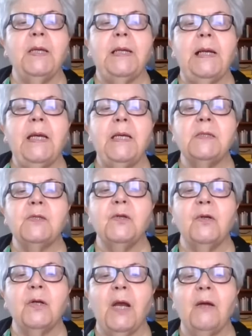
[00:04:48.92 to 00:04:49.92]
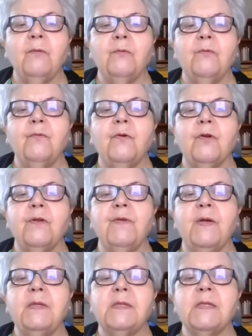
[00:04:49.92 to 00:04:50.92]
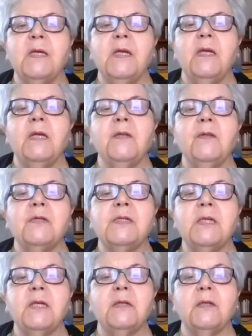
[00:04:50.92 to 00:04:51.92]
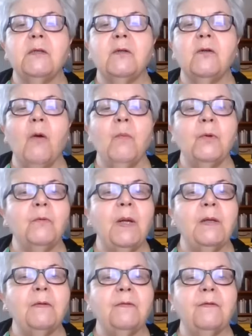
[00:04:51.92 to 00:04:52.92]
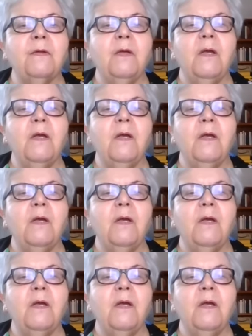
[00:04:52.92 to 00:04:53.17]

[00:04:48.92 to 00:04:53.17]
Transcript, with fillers: It lays the ground for events in the secret commonwealth,